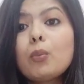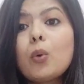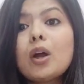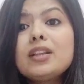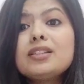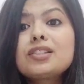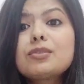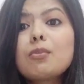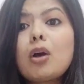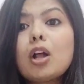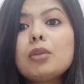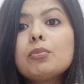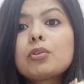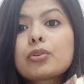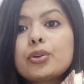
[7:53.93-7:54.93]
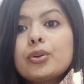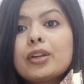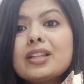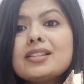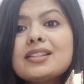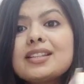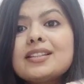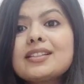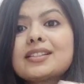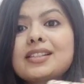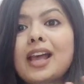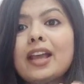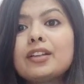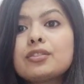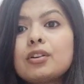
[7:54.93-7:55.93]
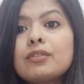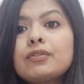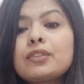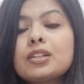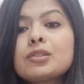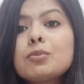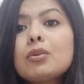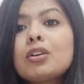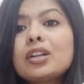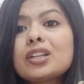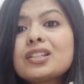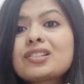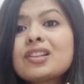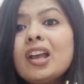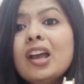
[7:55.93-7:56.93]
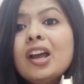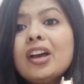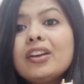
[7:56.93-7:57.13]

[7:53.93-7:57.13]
One small book. You can see the size of this book. It is